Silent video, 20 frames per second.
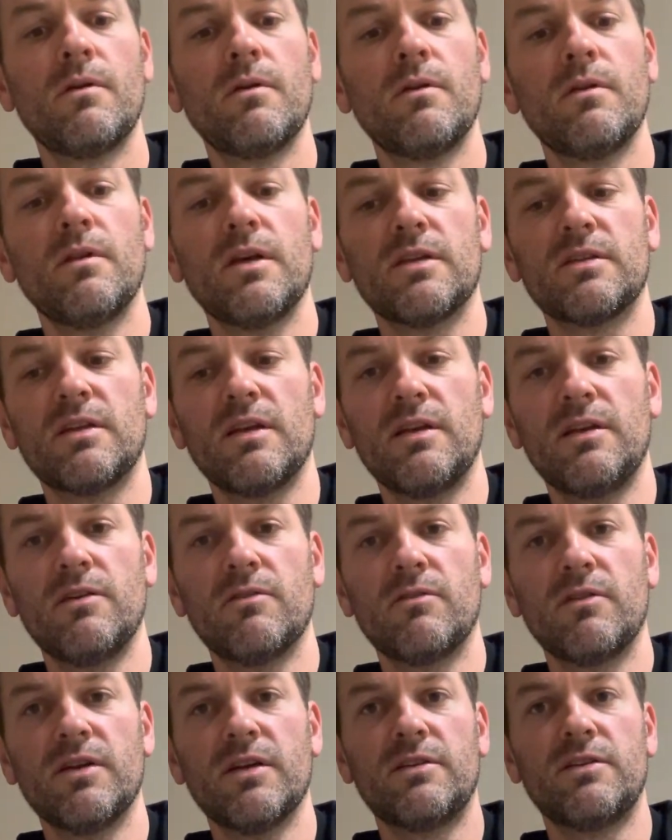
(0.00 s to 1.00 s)
Next thing you'll
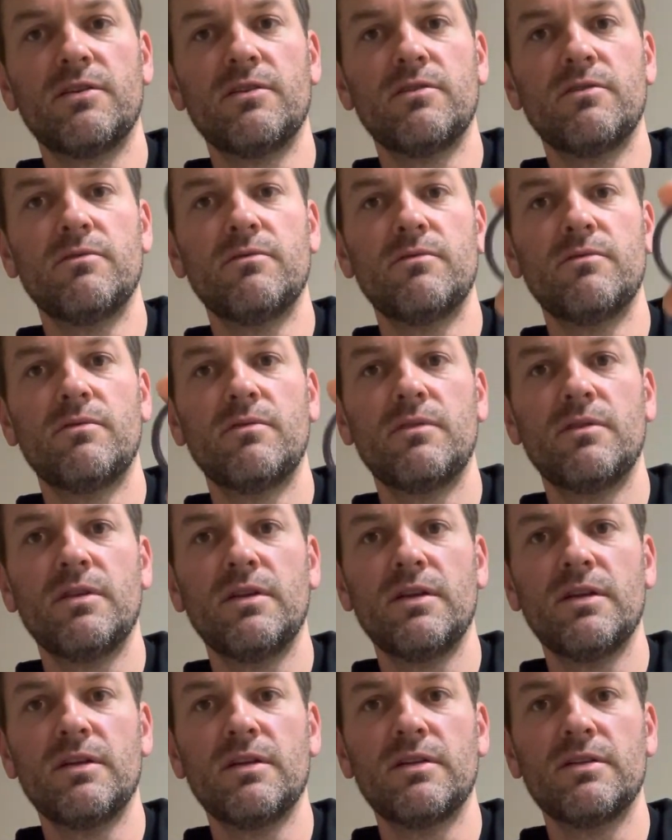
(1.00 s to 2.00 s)
get to
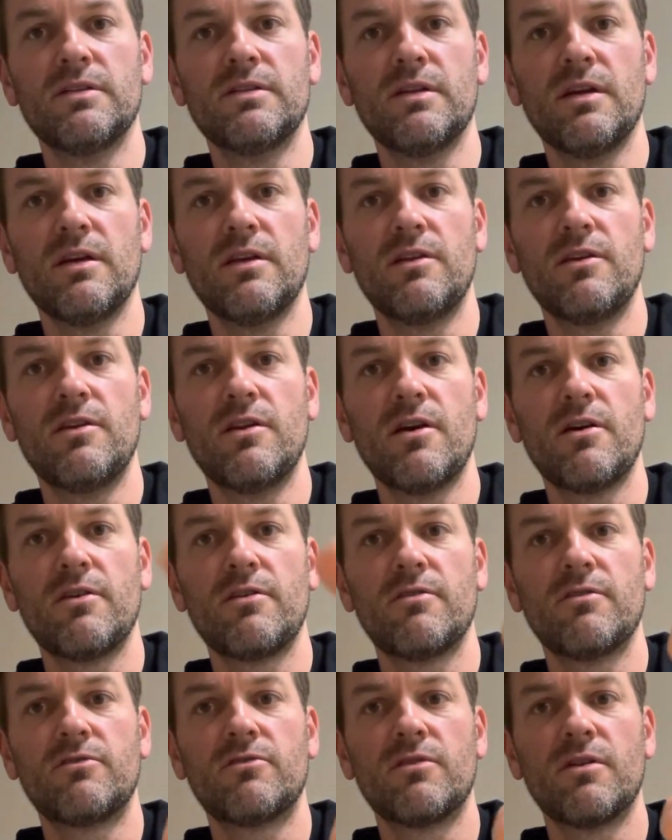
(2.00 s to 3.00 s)
is another
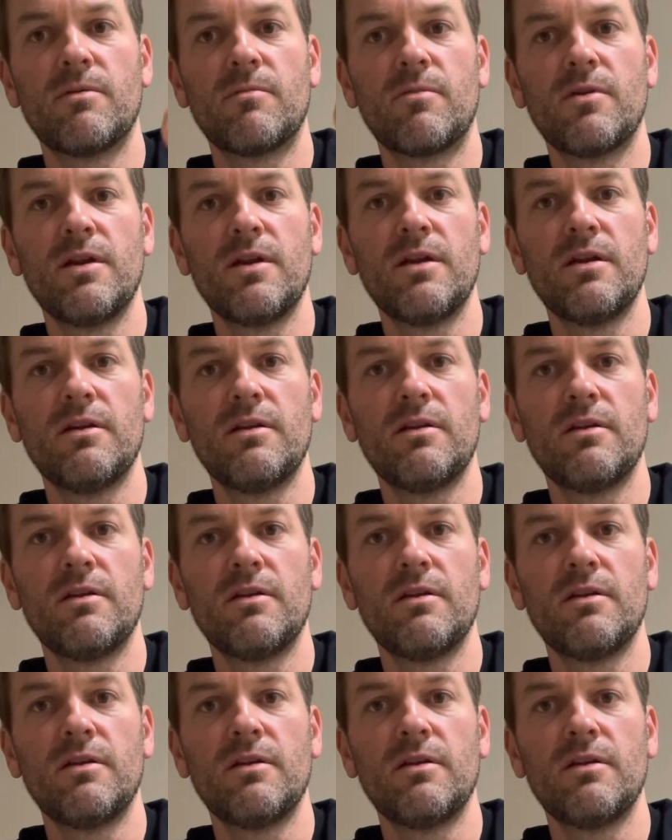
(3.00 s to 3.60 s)
trim ring.